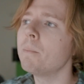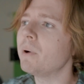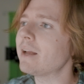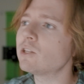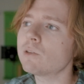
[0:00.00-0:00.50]

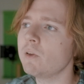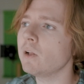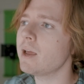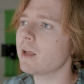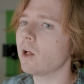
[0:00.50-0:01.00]
but I just feel
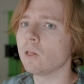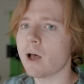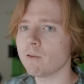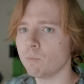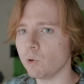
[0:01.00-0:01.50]
like a
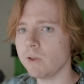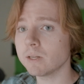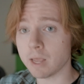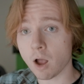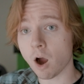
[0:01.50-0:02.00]
lot of
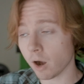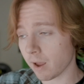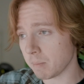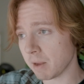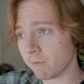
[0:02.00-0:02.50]
movies, they are
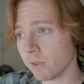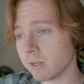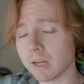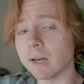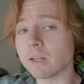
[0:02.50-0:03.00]
aiming for
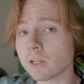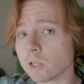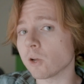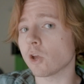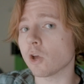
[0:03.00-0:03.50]
this, and it does
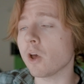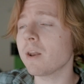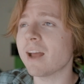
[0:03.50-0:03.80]
look good.